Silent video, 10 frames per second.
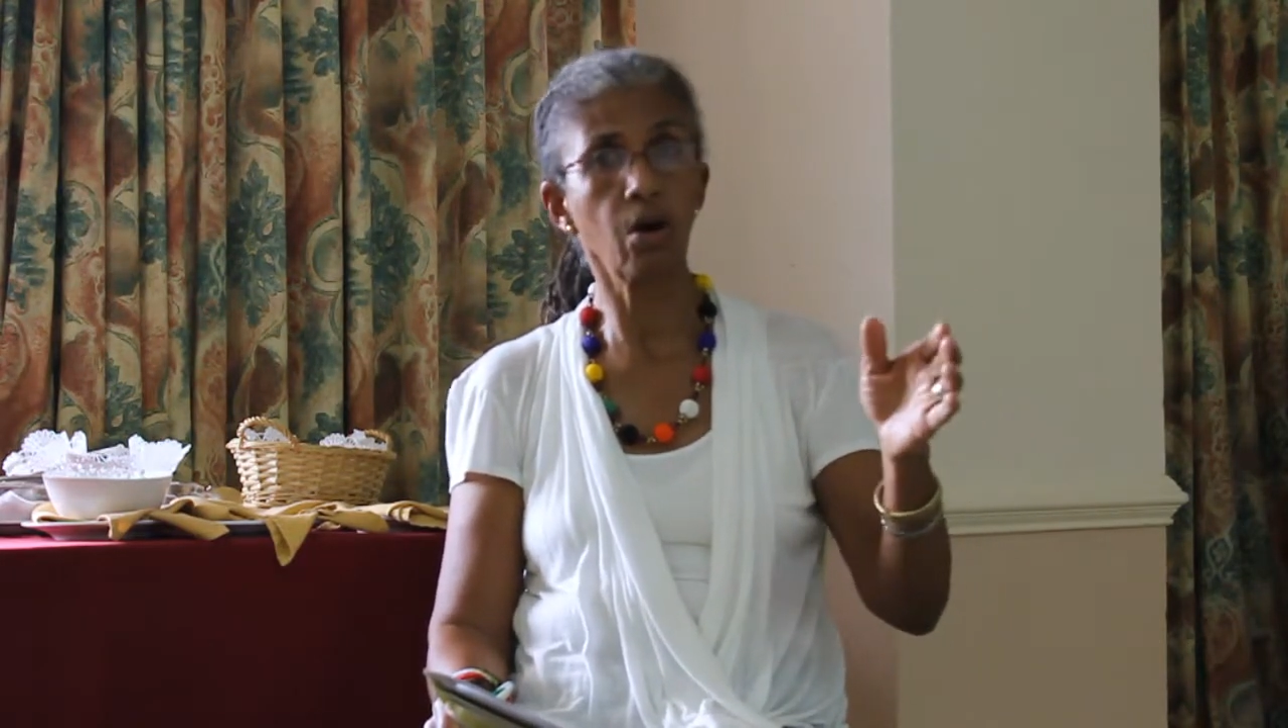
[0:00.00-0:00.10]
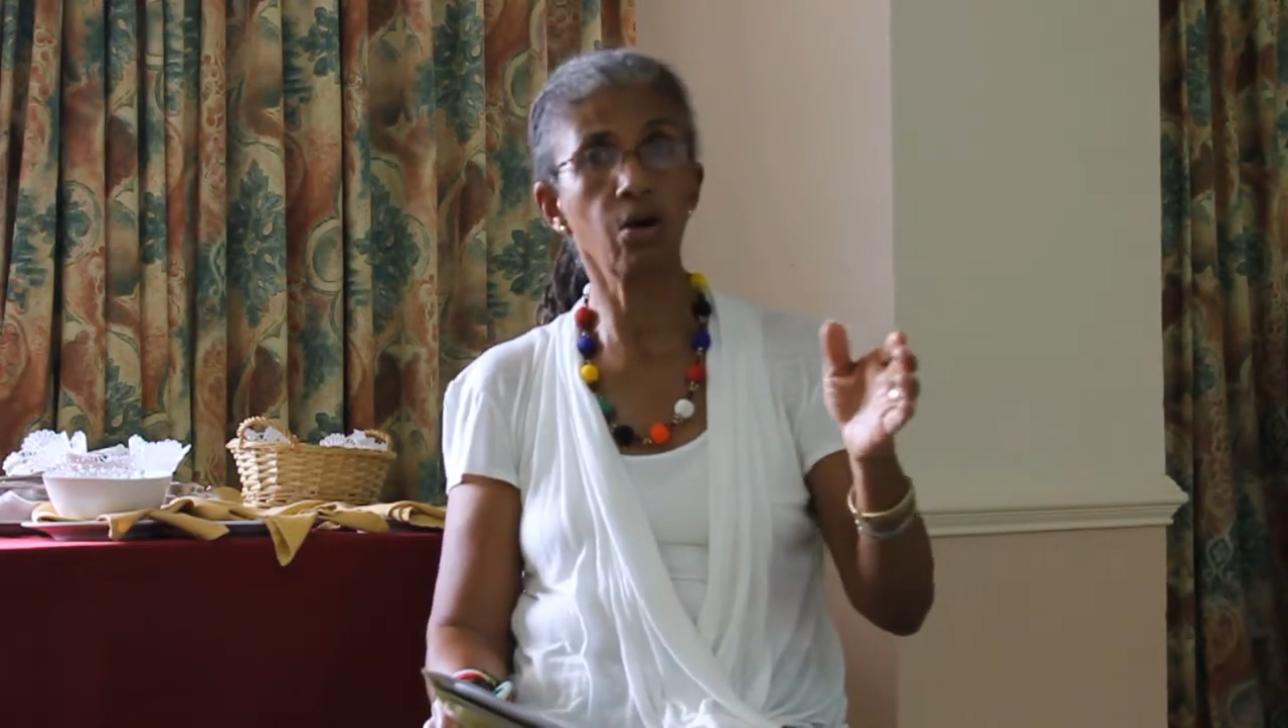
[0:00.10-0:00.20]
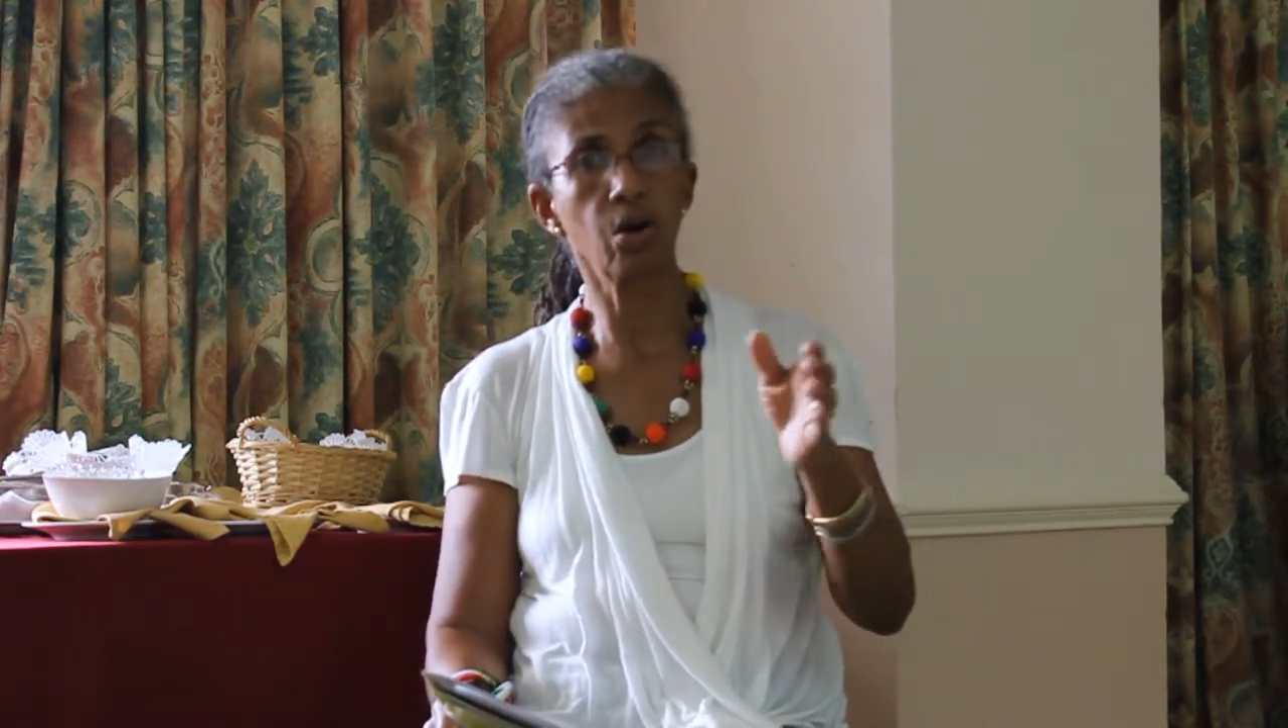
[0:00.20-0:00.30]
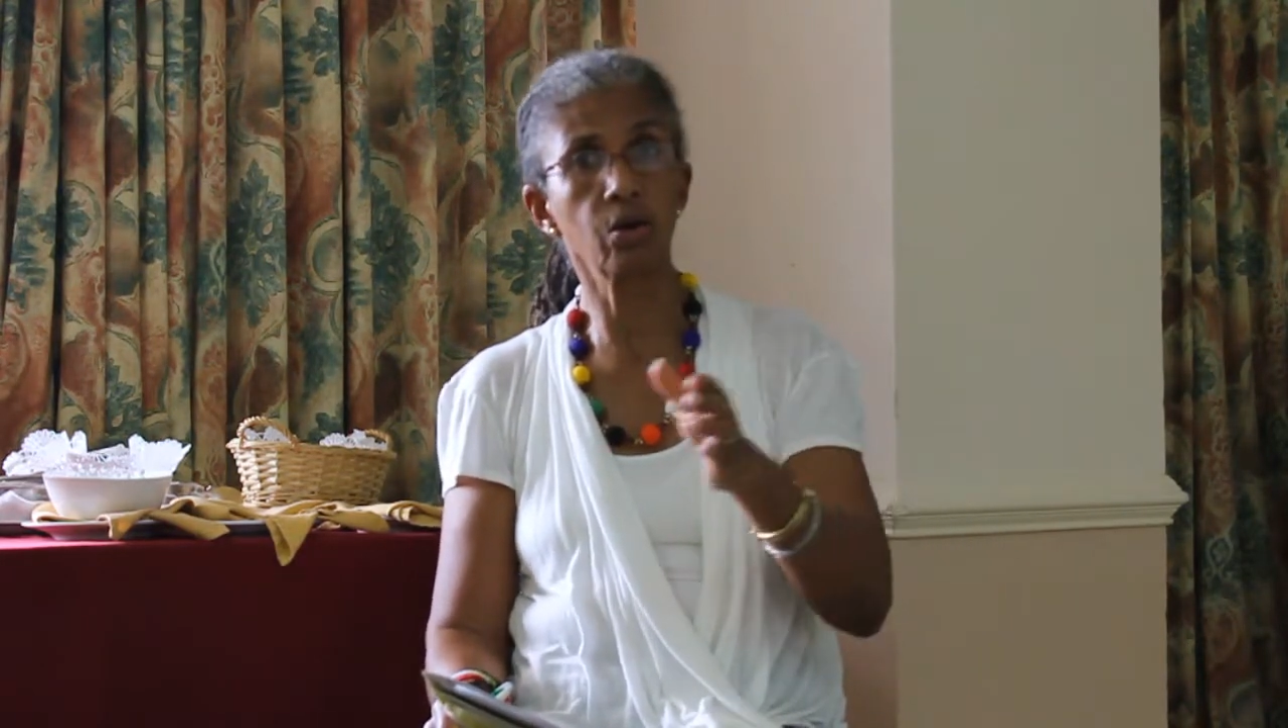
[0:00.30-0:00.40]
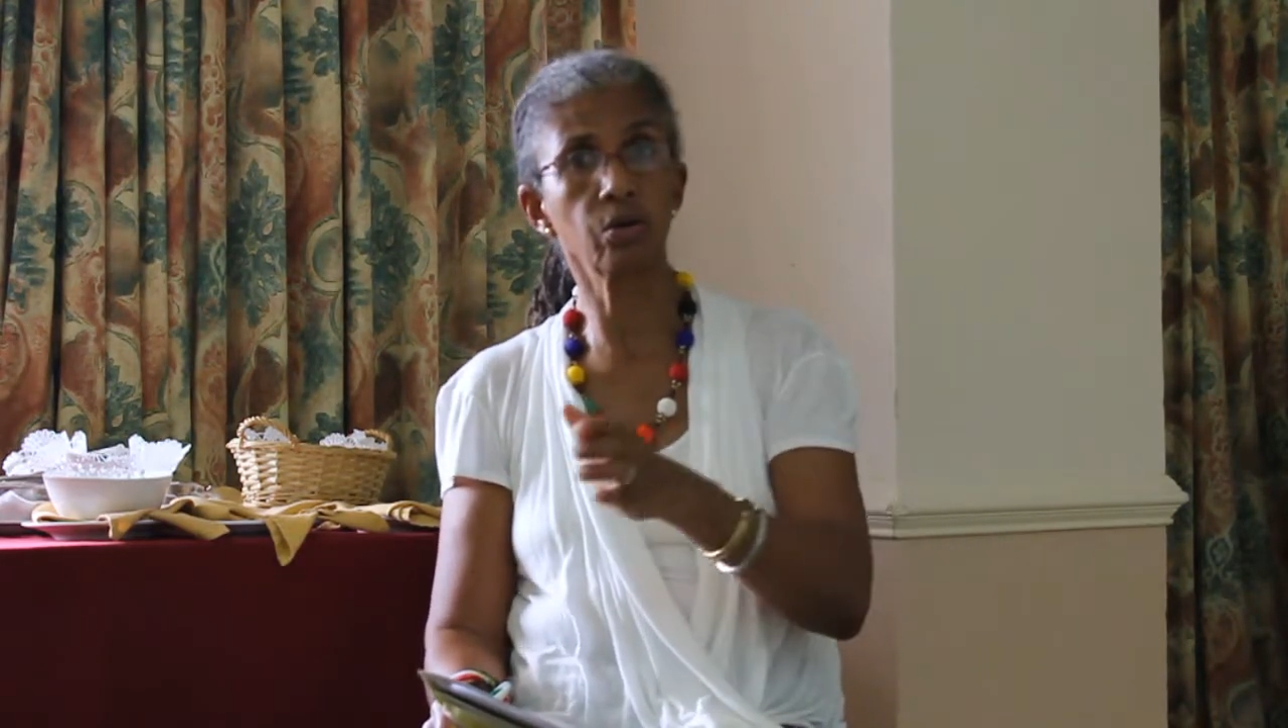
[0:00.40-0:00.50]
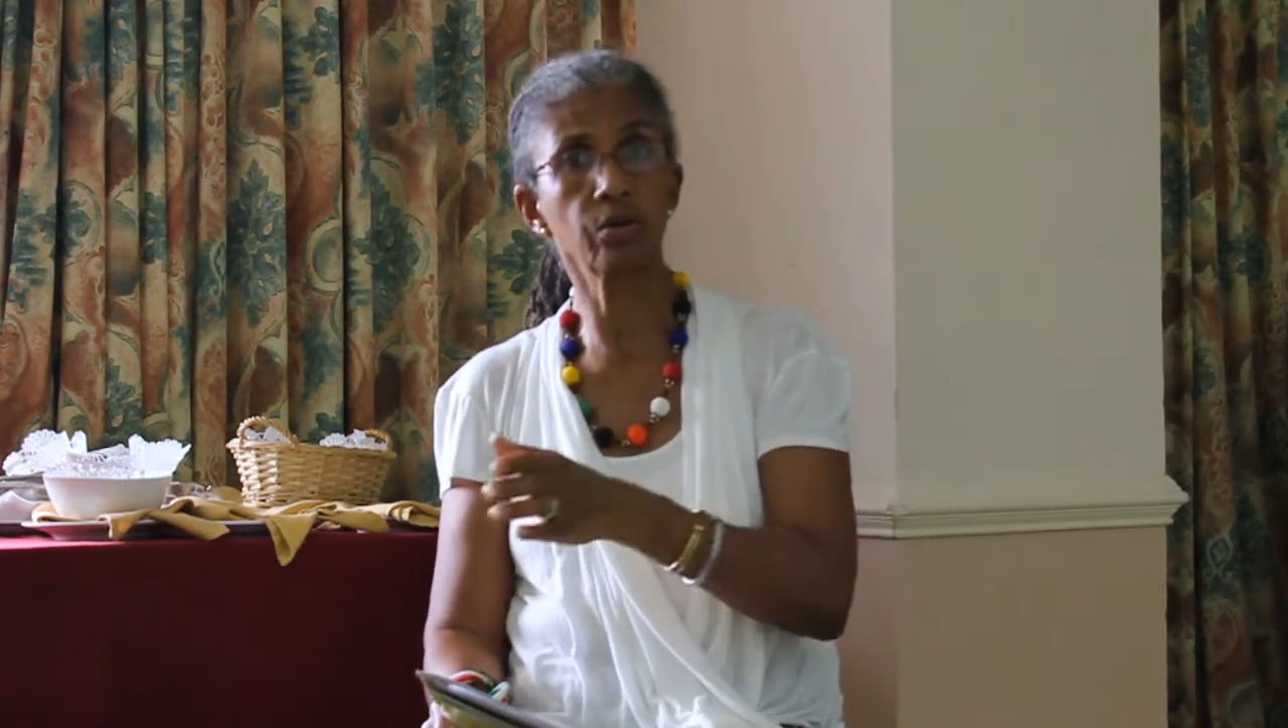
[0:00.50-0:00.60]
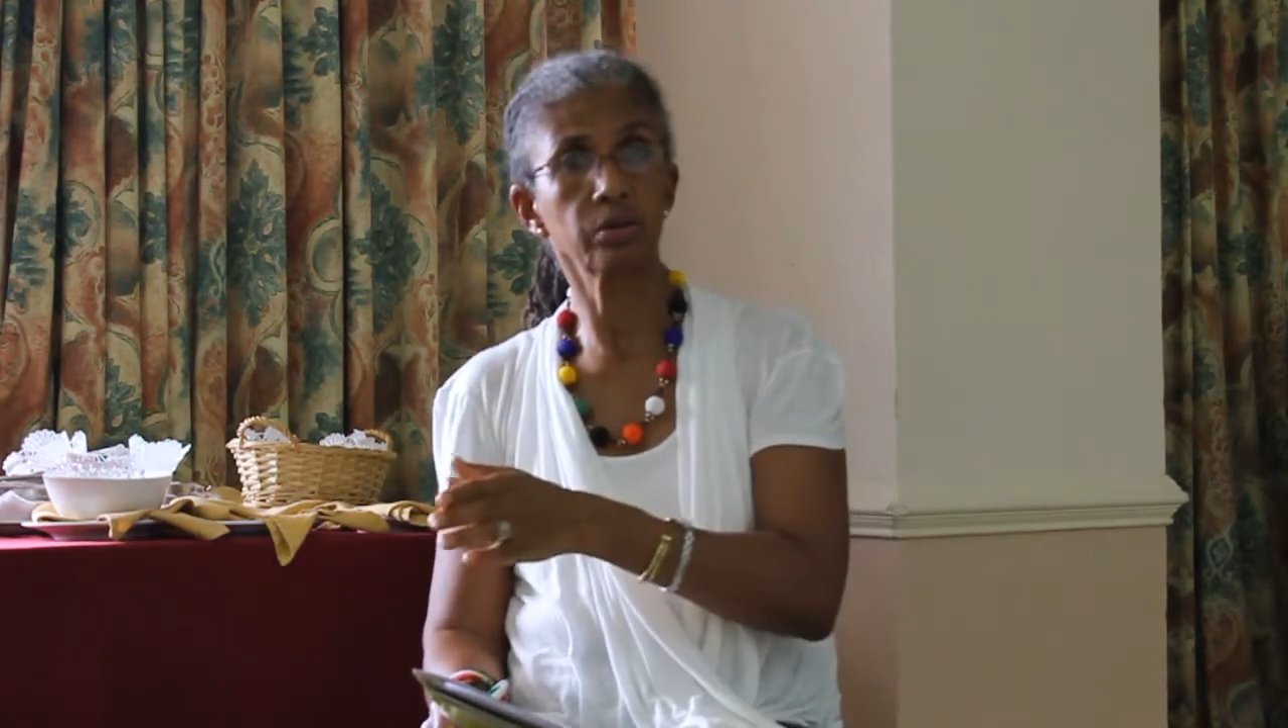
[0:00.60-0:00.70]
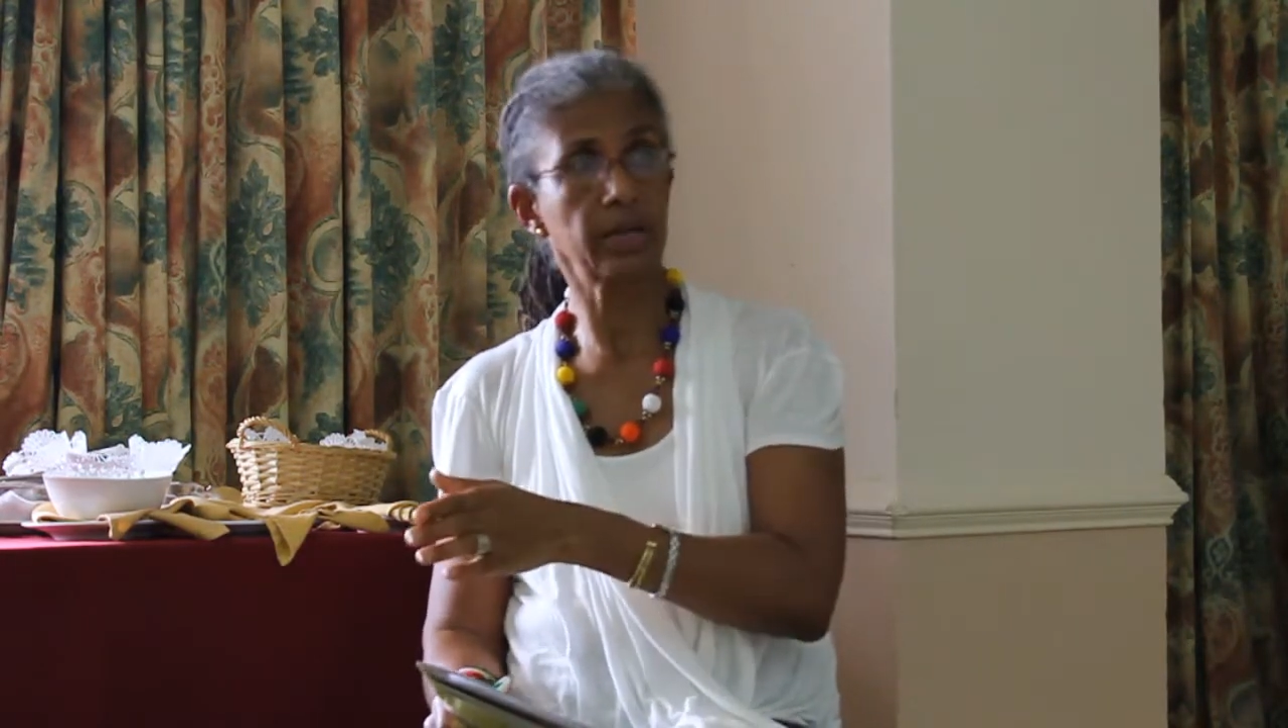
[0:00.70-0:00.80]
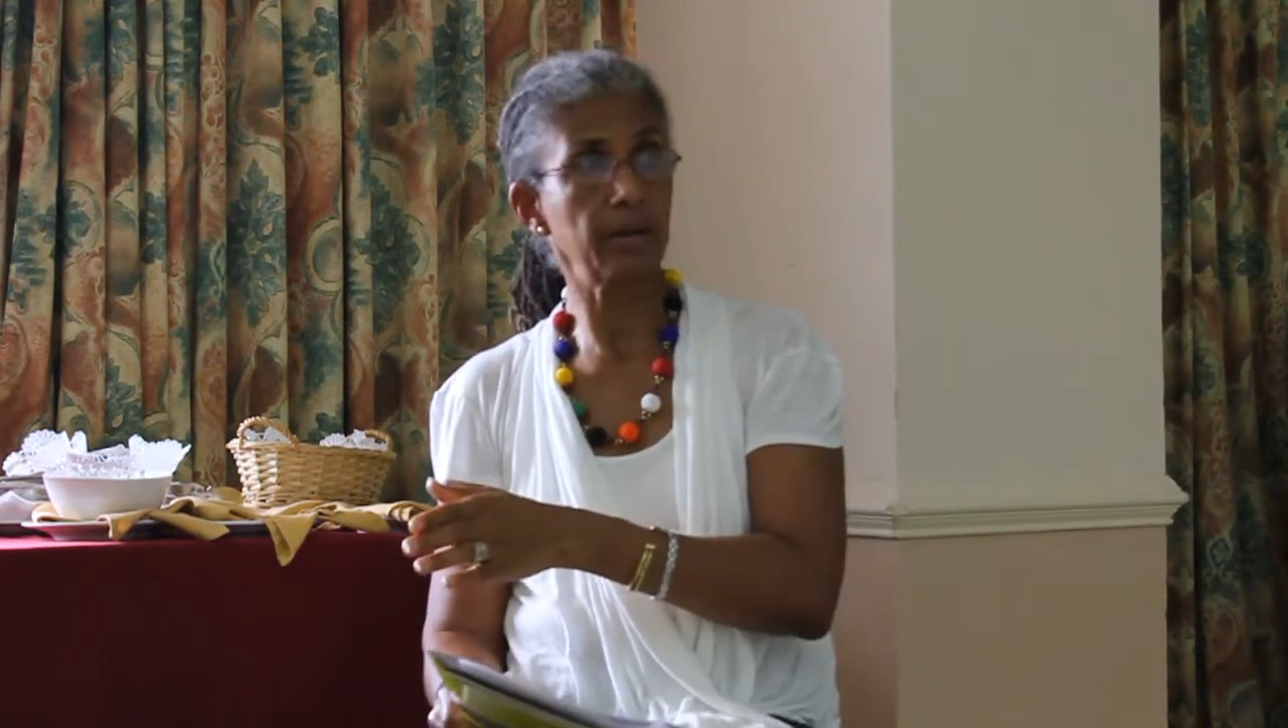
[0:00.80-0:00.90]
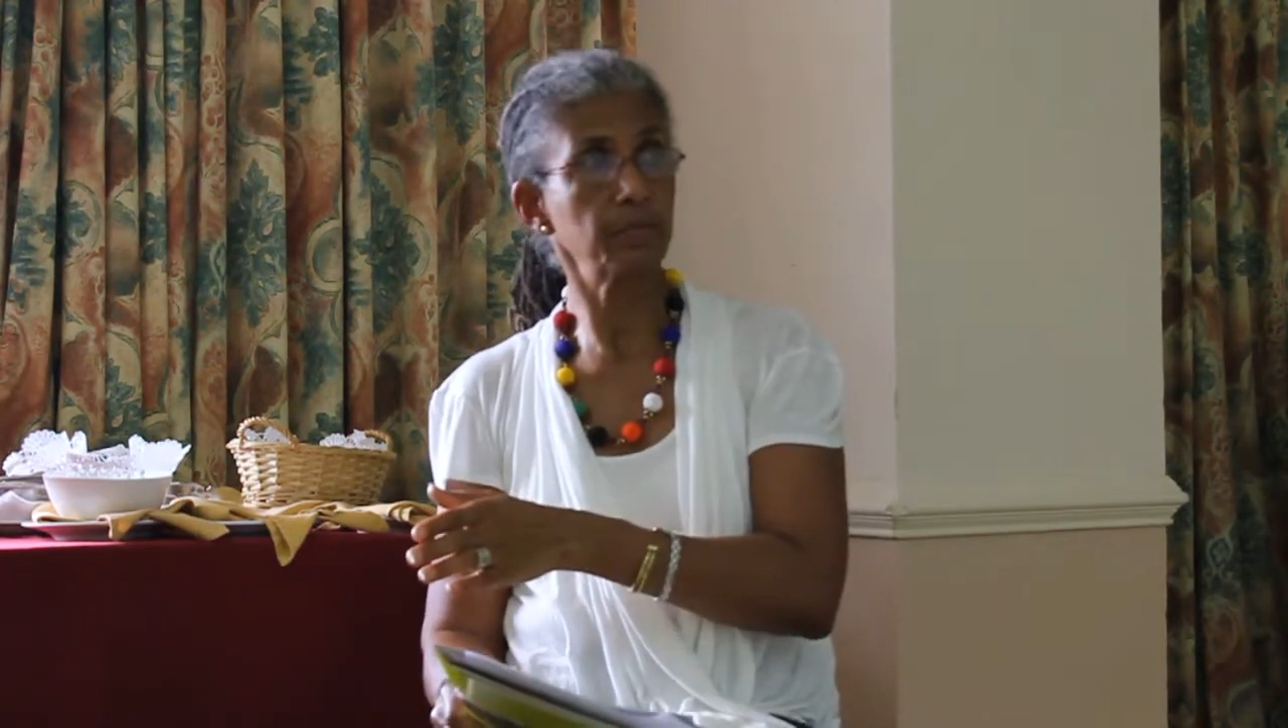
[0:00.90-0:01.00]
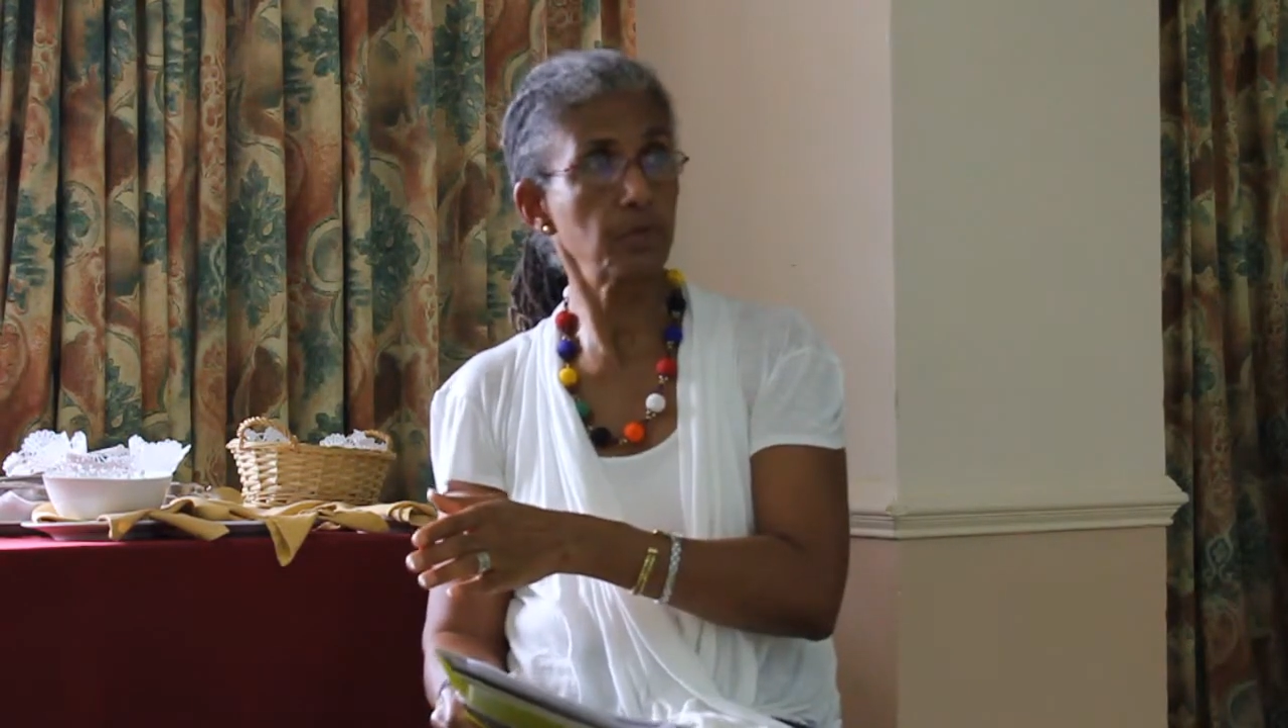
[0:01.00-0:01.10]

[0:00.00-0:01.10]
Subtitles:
time